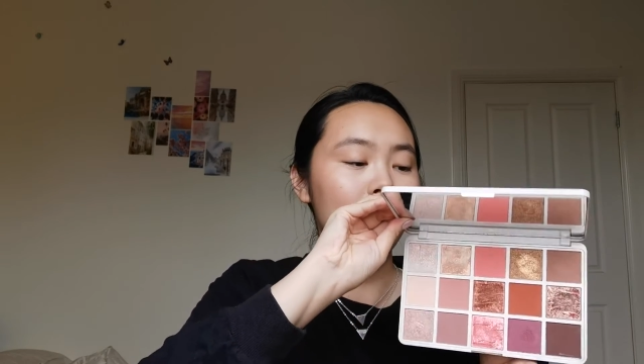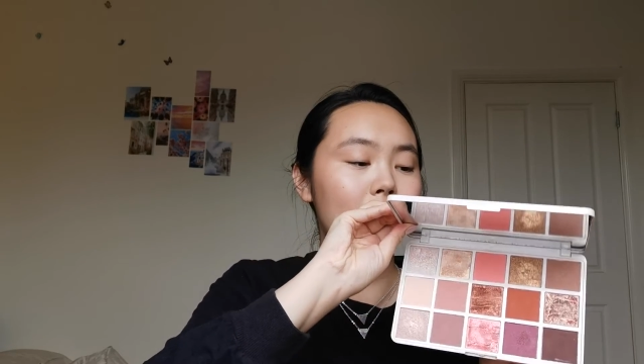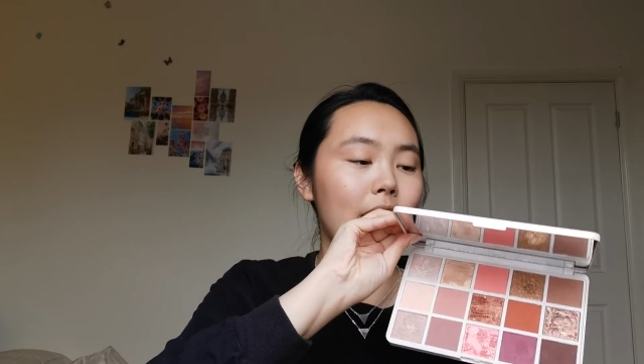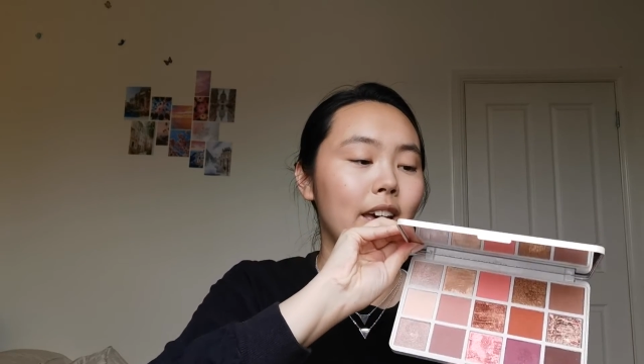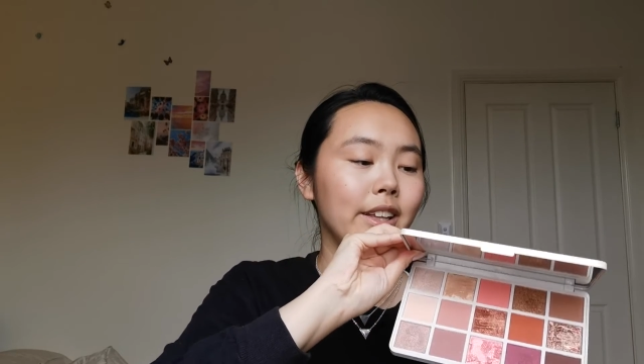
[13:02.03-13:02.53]

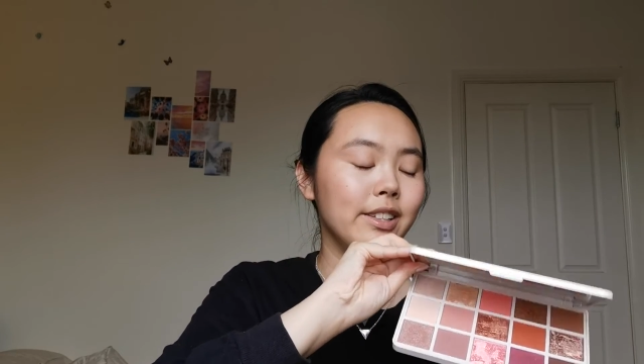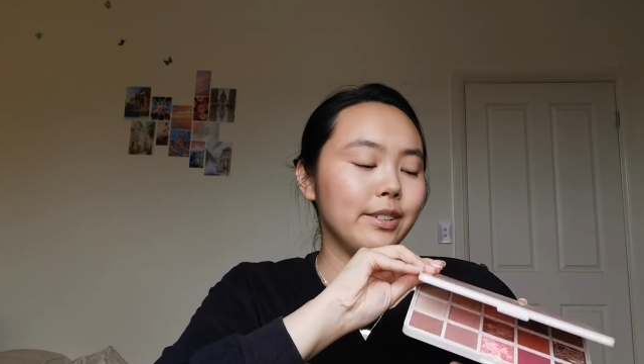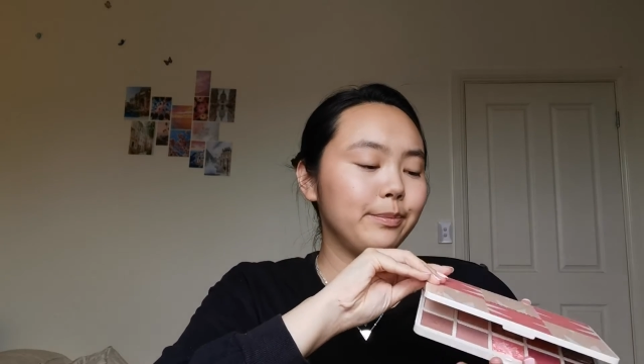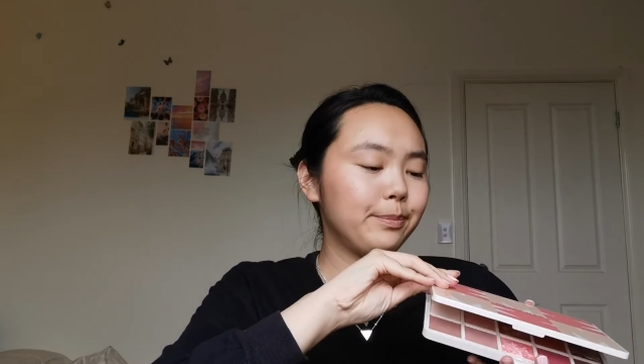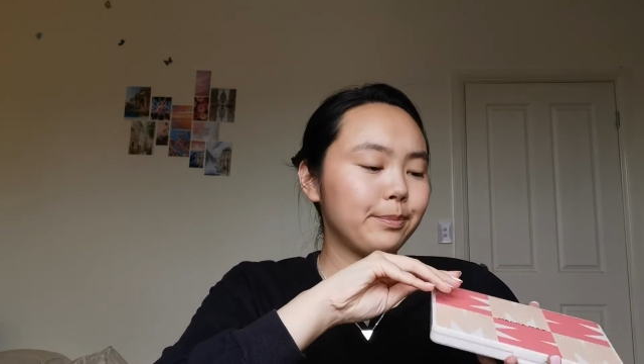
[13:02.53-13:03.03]
and
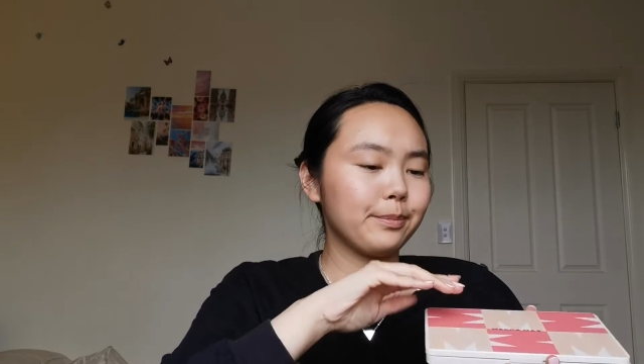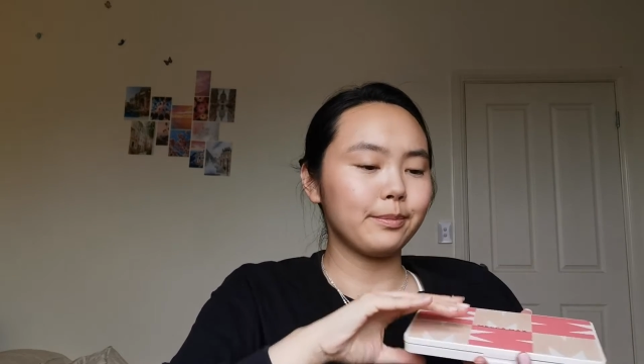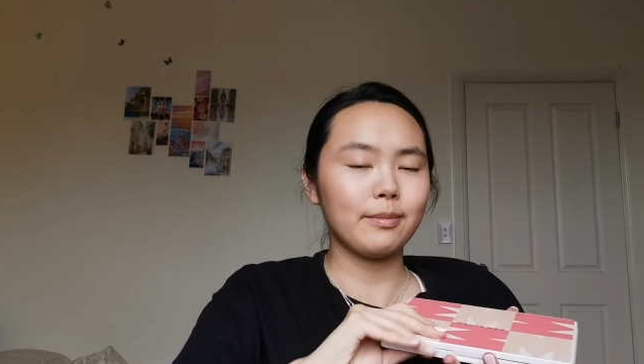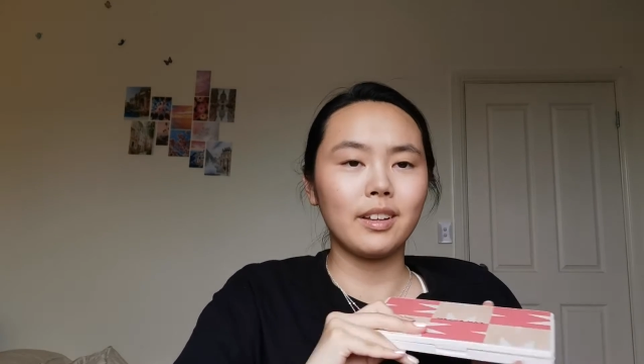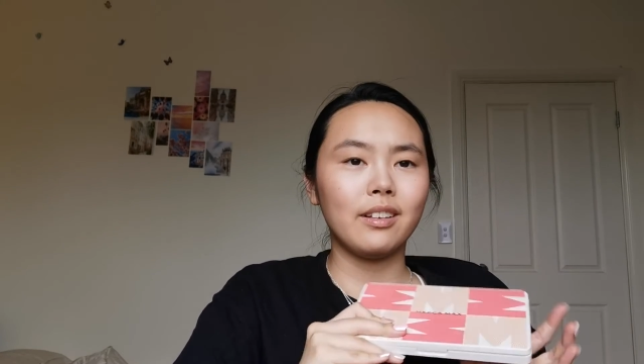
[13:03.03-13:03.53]

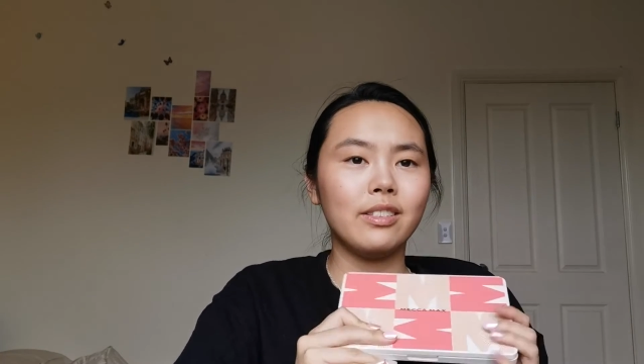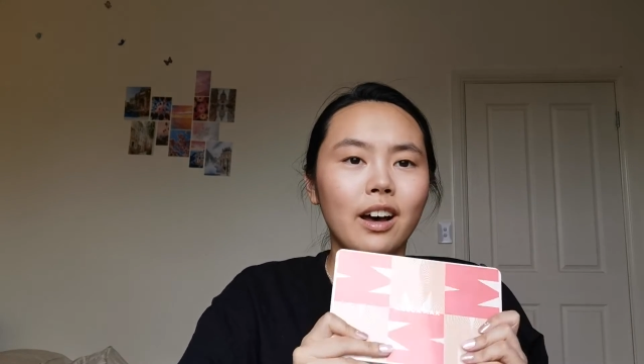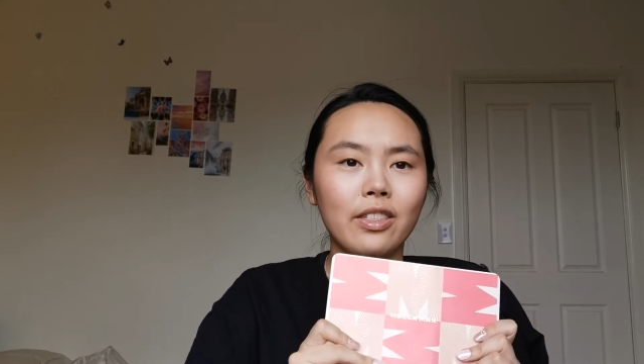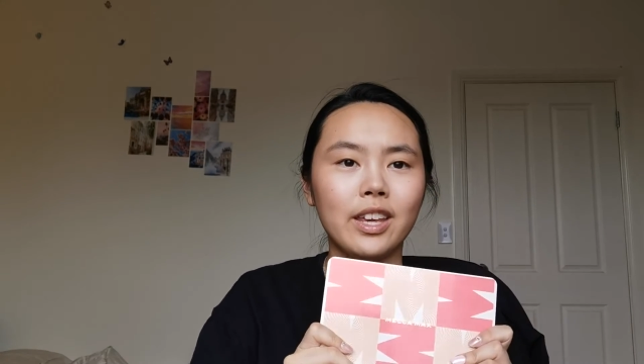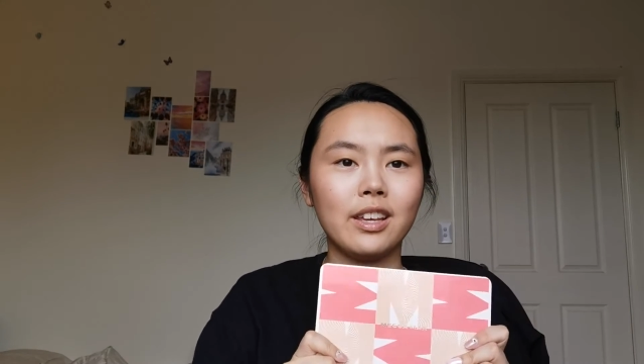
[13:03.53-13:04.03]

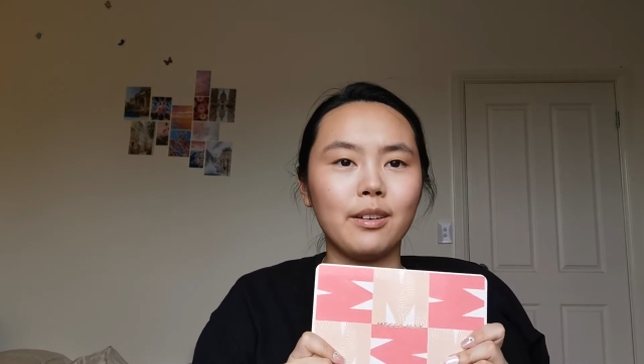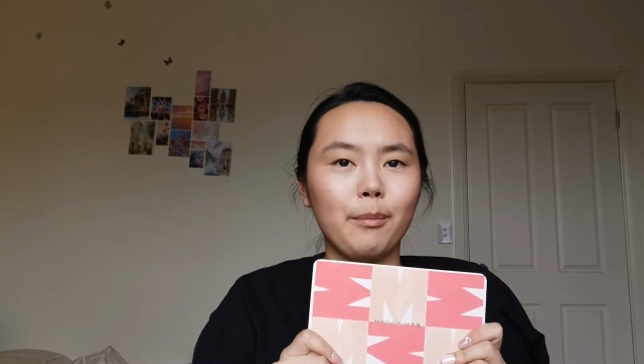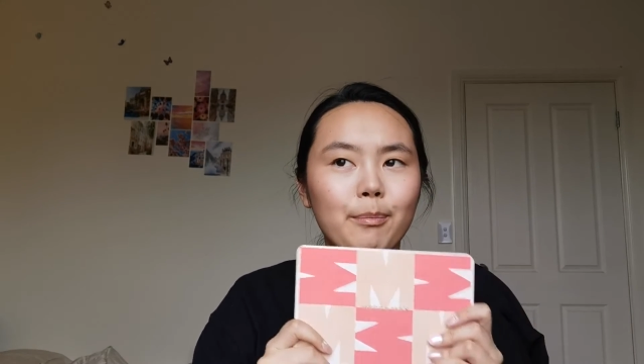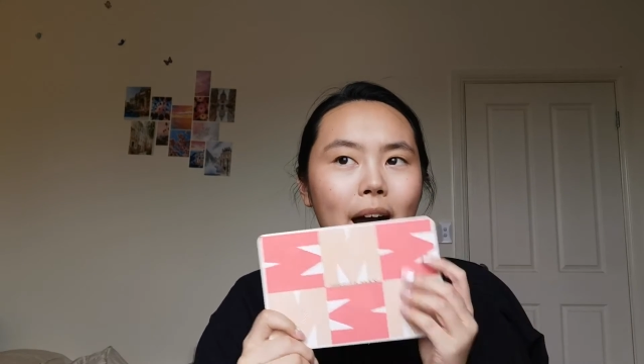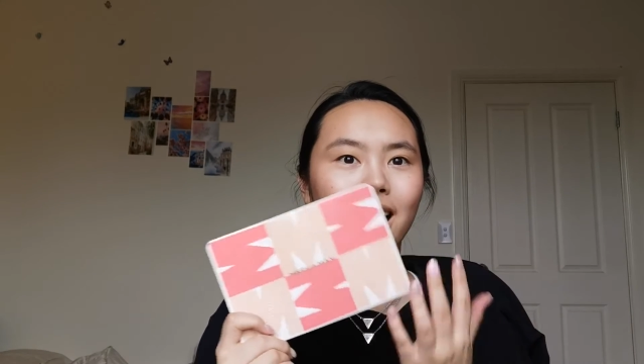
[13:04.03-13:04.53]
nothing
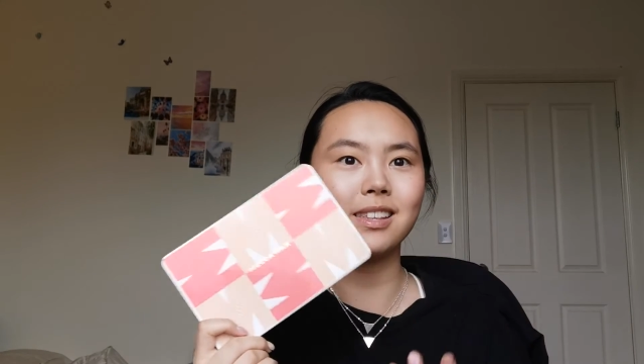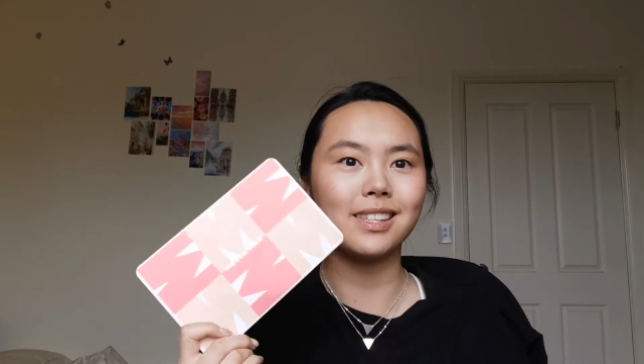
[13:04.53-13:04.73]
bad to